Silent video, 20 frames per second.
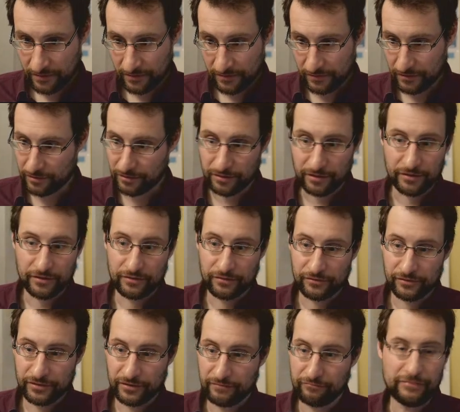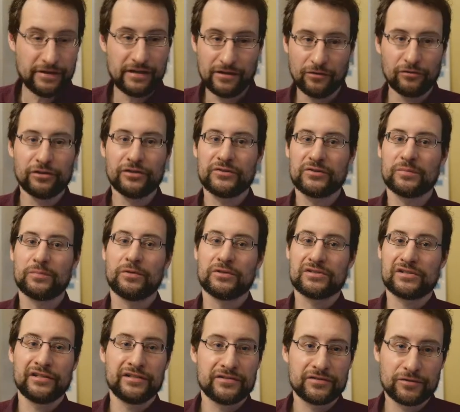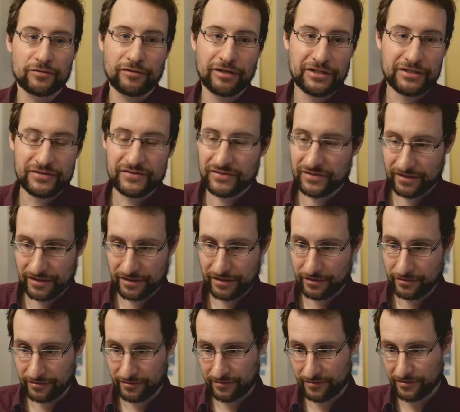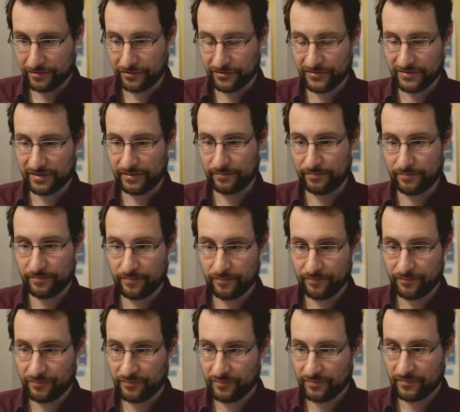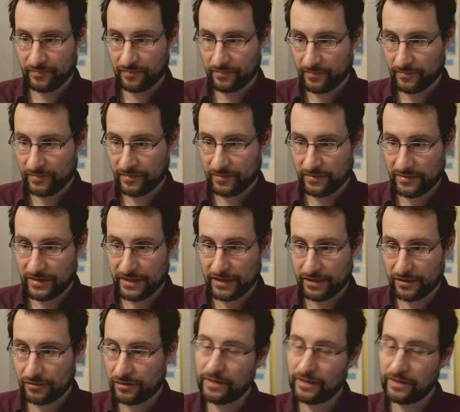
Certainly don't need. We only support the latest and greatest, and not some decade.